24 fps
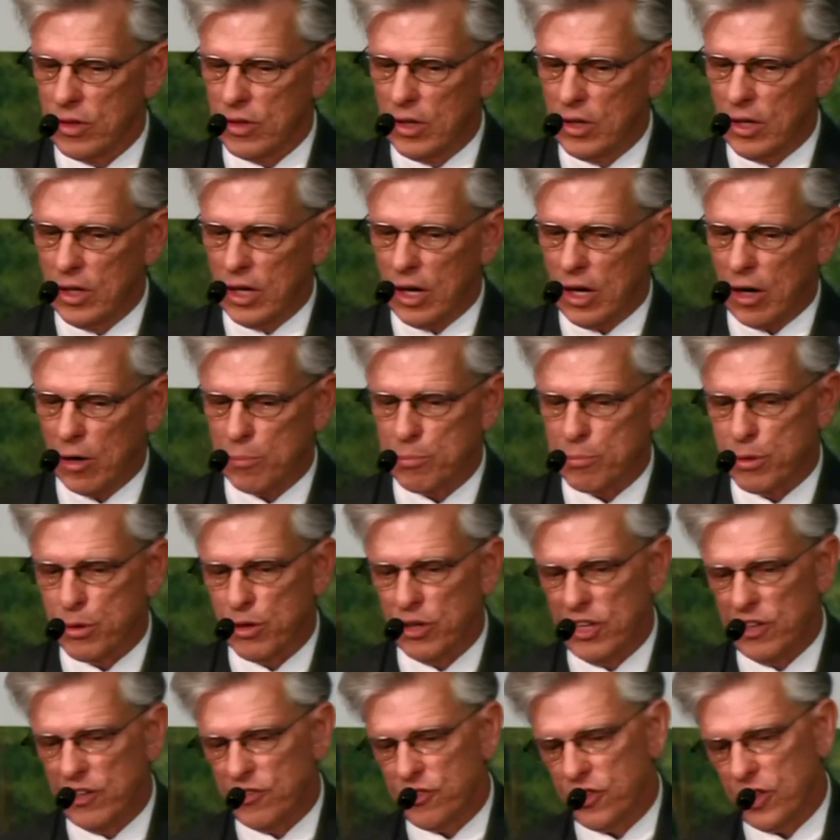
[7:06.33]
Our
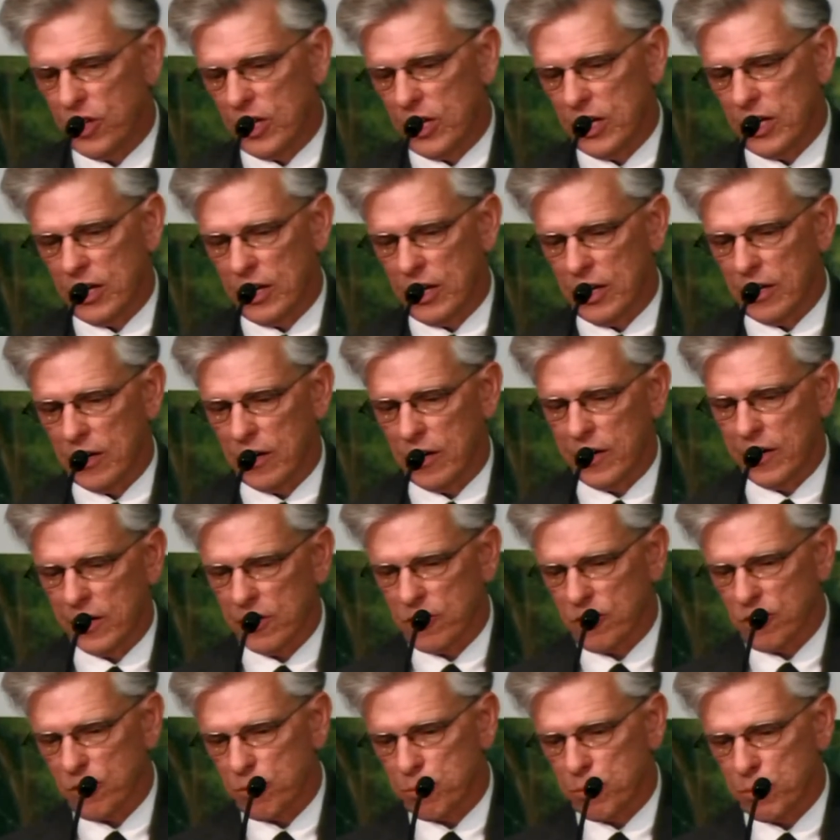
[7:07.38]
preaching and our
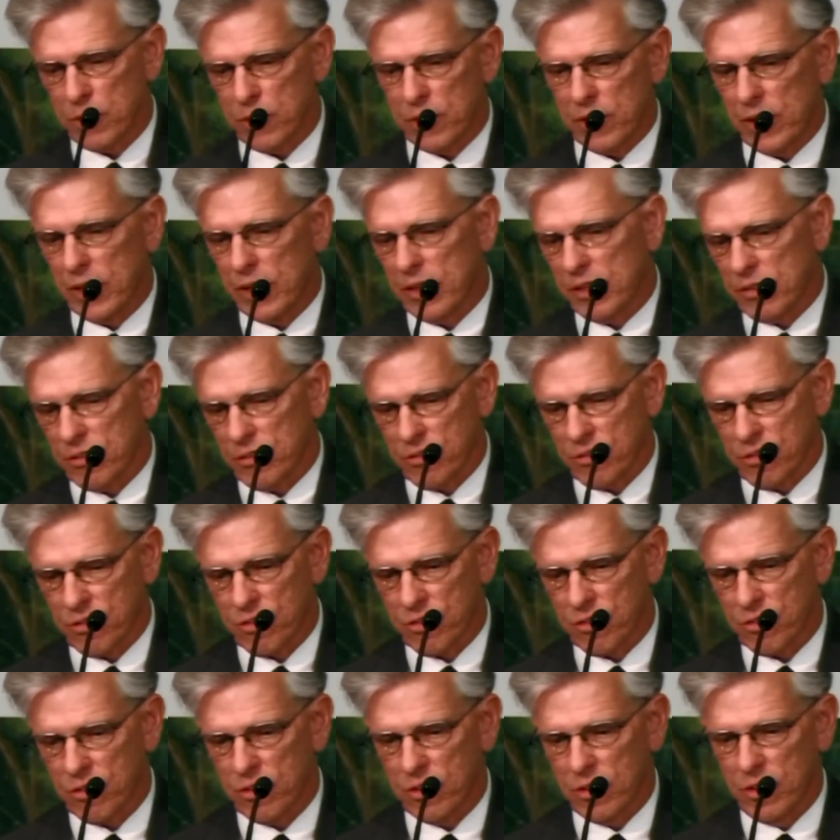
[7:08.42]

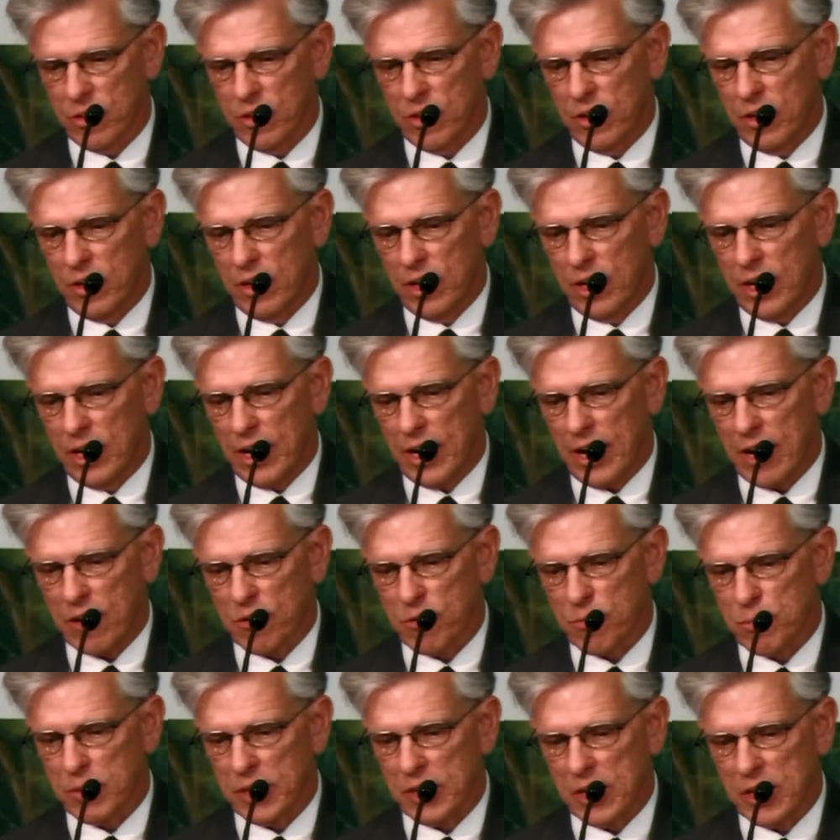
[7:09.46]
experience has
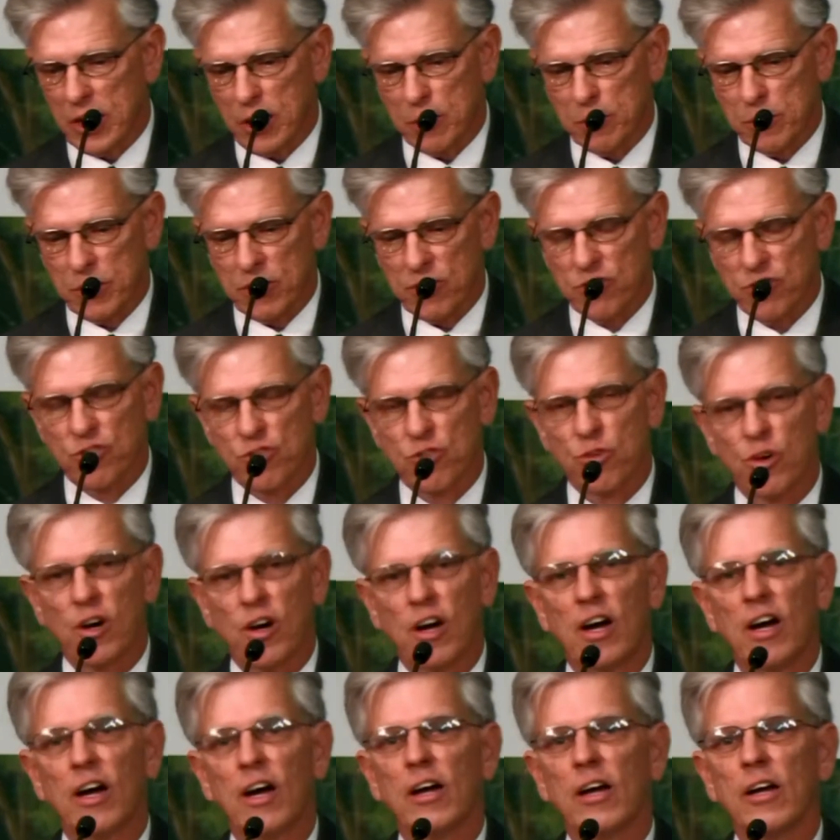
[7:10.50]
become as
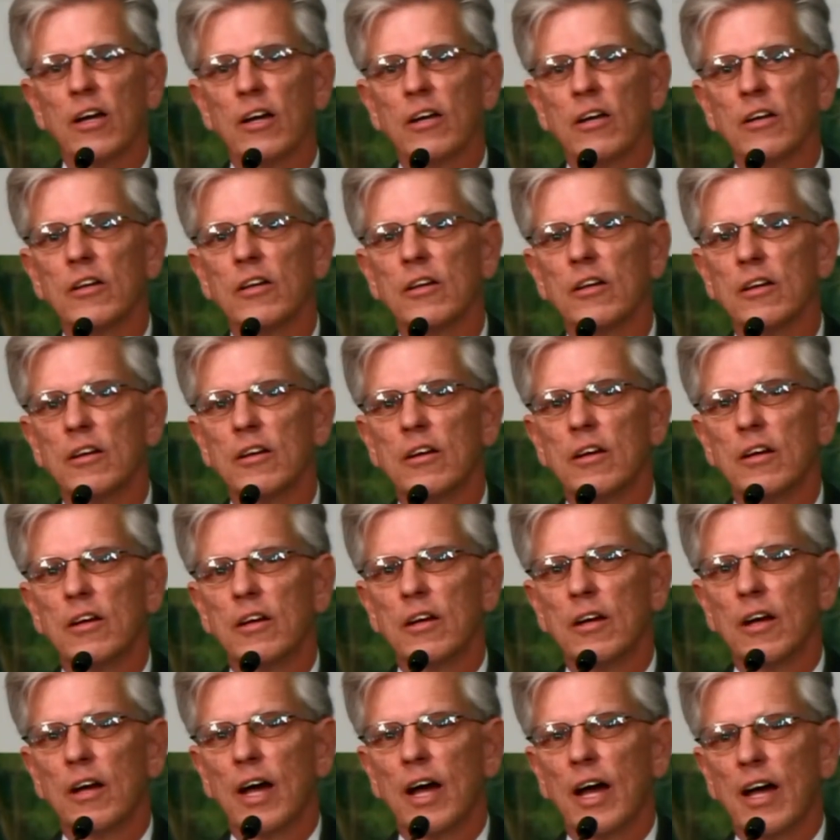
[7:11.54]
dry
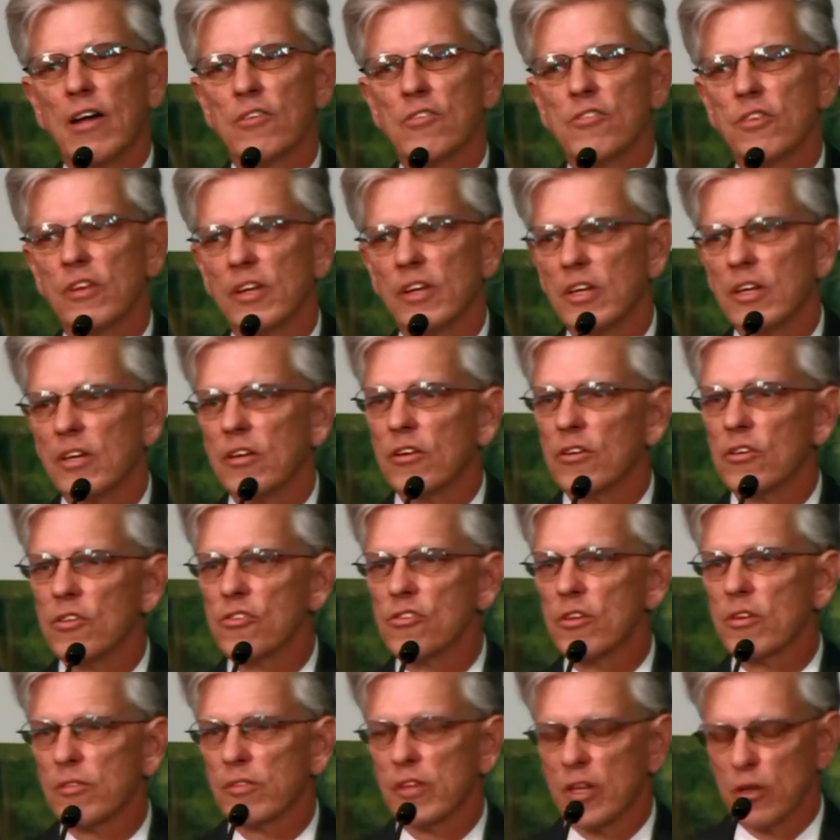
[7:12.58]
as the hills
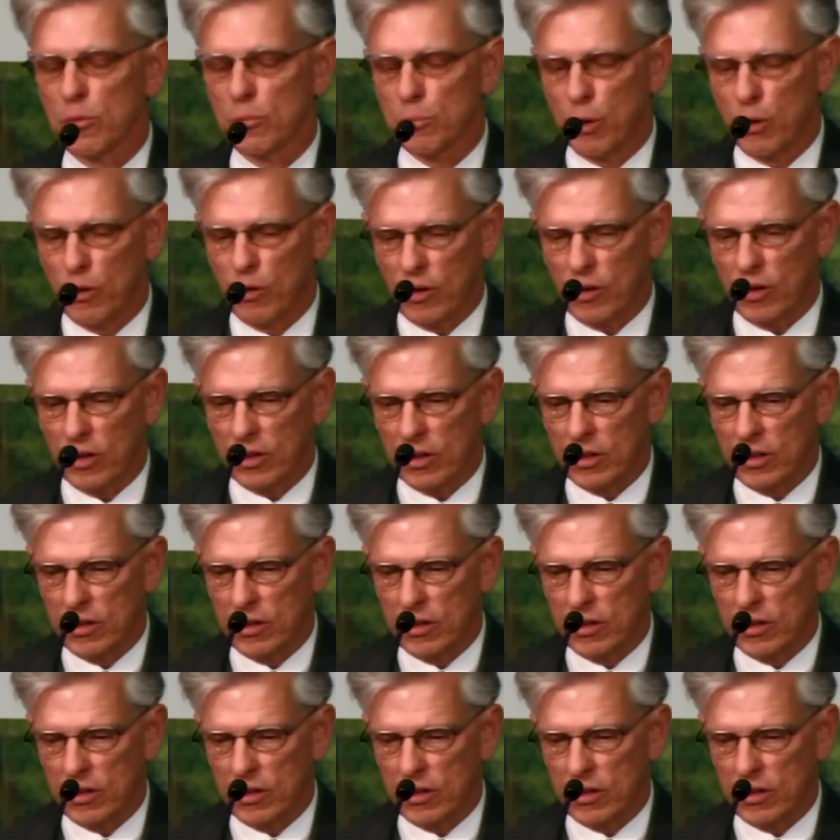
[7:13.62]
of Gilboa.